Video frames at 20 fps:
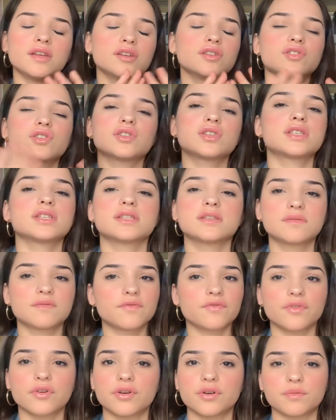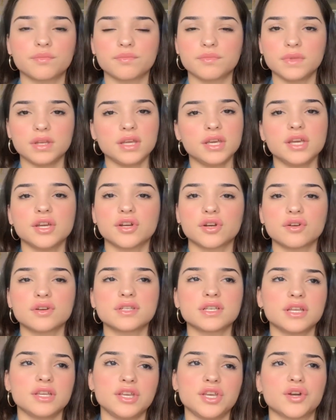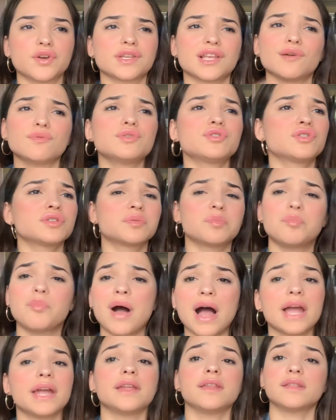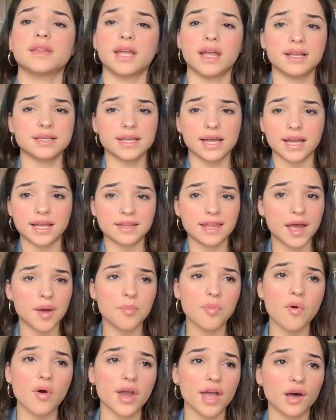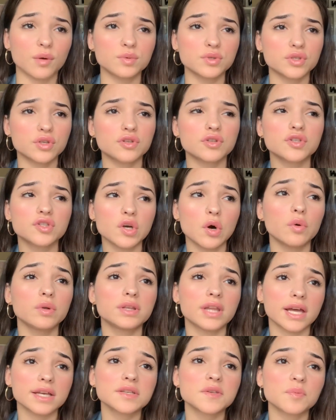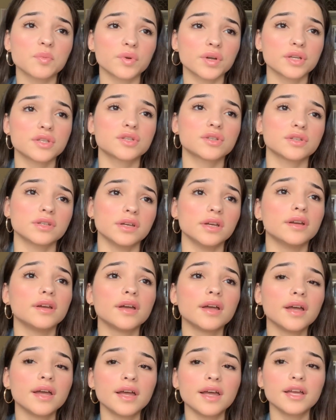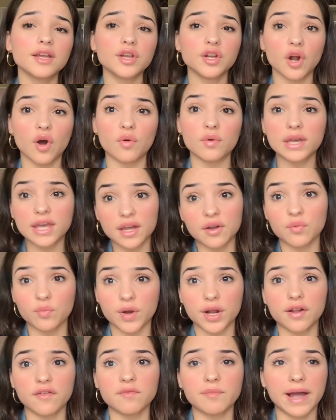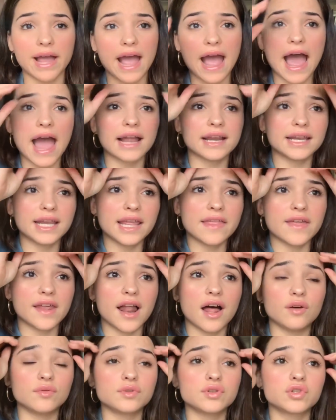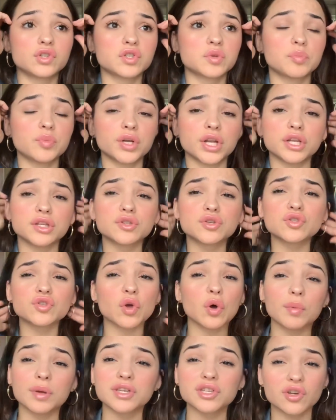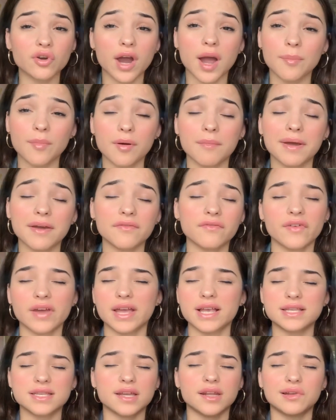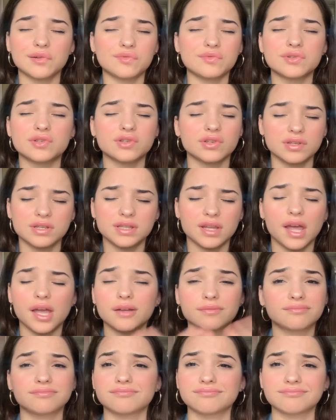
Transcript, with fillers: just for years and years. I was just buying things. Like, at that point, I was just so desperate to, you know, get rid of my acne, that I was just putting so much crap on my face that it was just like